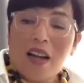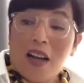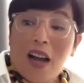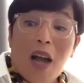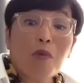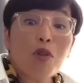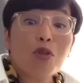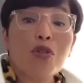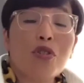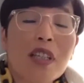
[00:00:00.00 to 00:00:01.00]
I'm also
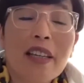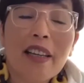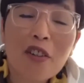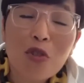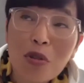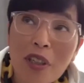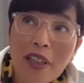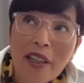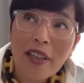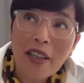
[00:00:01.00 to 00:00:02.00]
seeing actually
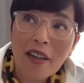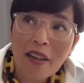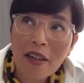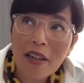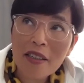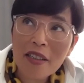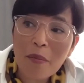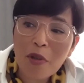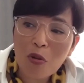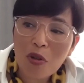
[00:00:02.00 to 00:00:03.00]
some
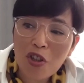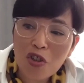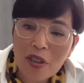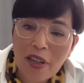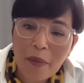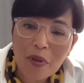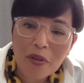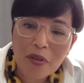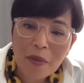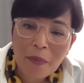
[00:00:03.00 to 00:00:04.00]
Indonesian labels
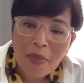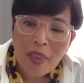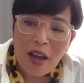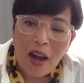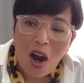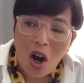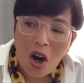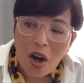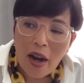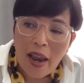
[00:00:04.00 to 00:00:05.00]
are
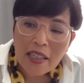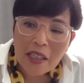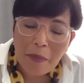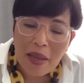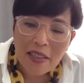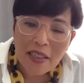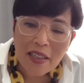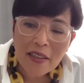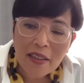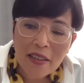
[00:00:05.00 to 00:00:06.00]

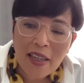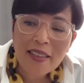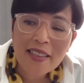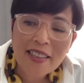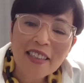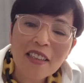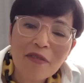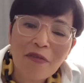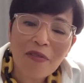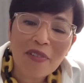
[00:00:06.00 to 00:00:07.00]
expanding. It's still,
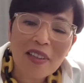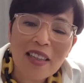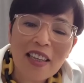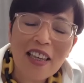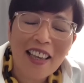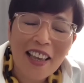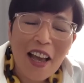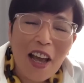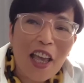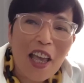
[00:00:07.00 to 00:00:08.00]

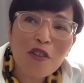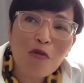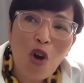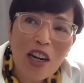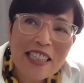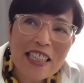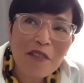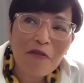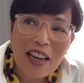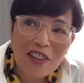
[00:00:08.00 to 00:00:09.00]
it's what is in
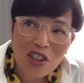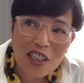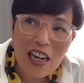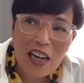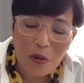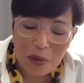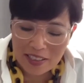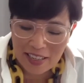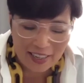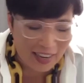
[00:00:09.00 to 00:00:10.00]
fashion now. Is
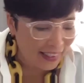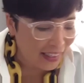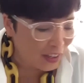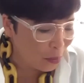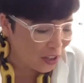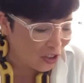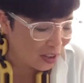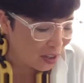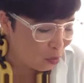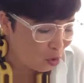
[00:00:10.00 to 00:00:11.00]
like, I think you mentioned
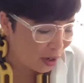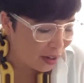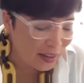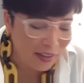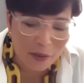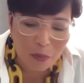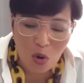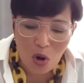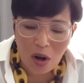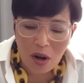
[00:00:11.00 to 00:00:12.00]
somewhere, it's
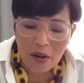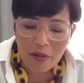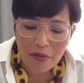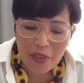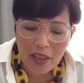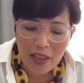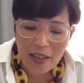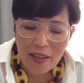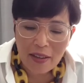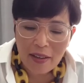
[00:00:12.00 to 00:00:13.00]
more of the
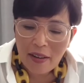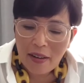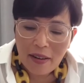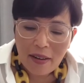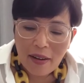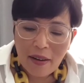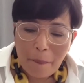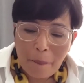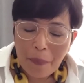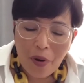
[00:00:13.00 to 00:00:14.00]

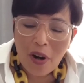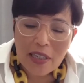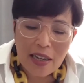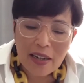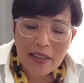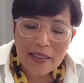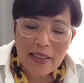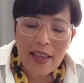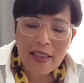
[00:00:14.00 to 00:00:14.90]
product that